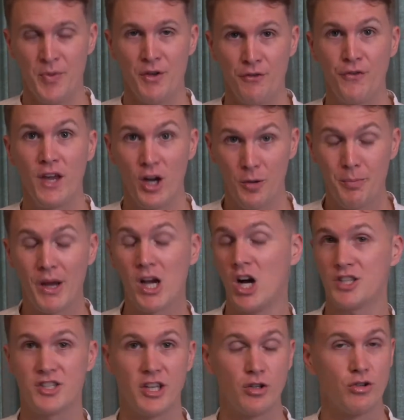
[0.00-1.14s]
fear
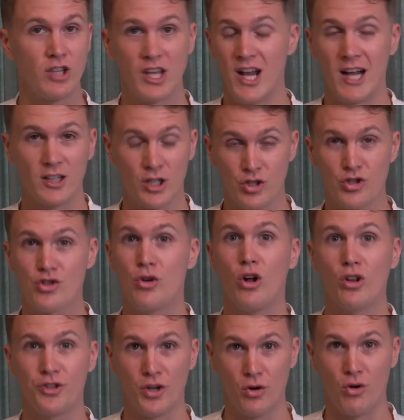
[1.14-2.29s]
because they cannot
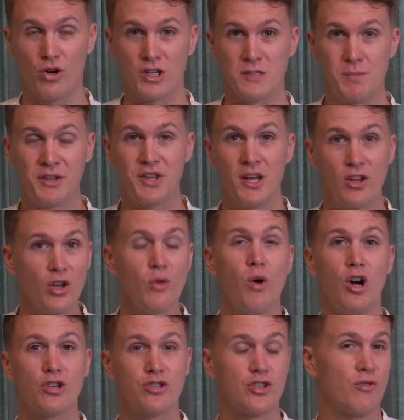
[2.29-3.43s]
control the horse, but then you
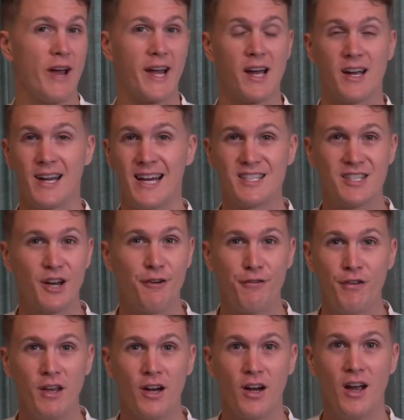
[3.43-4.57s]
also recognize their
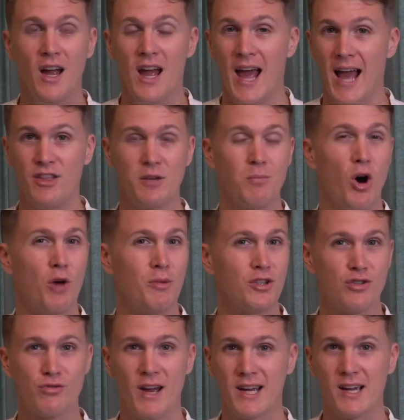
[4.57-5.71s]
fear. And the moment
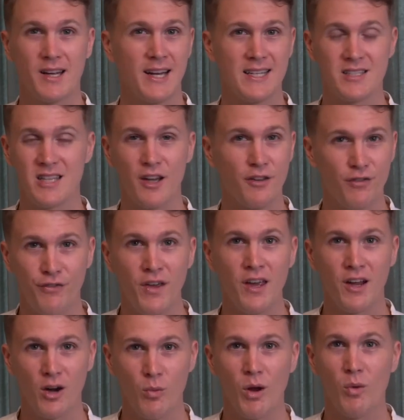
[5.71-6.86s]
you recognize that
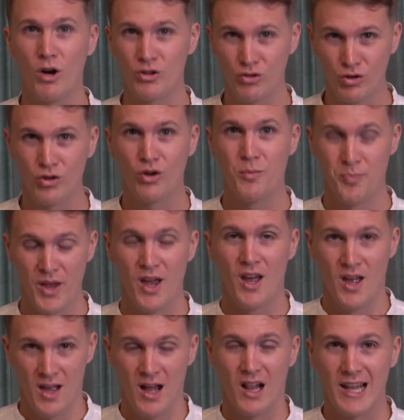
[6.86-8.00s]
fear, we want to
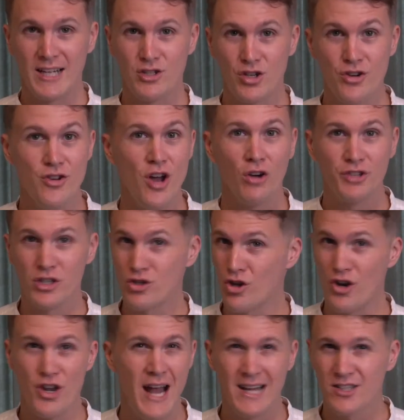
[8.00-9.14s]
let you know that you're
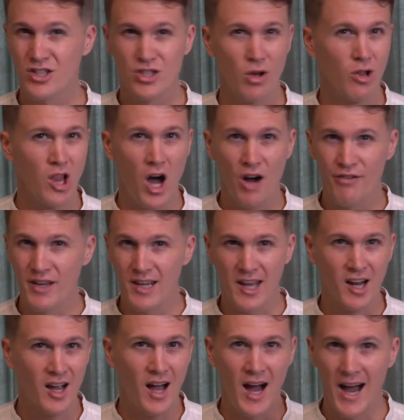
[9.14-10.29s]
not so loving
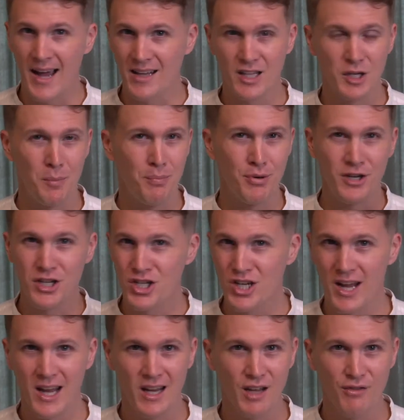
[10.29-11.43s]
and kind and
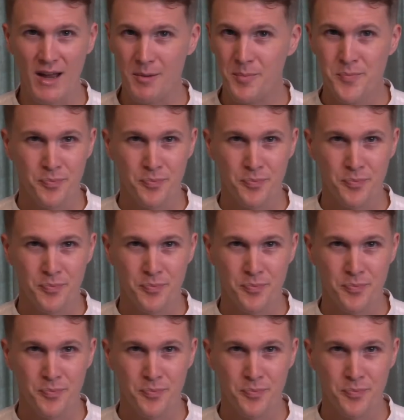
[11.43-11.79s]
appreciative and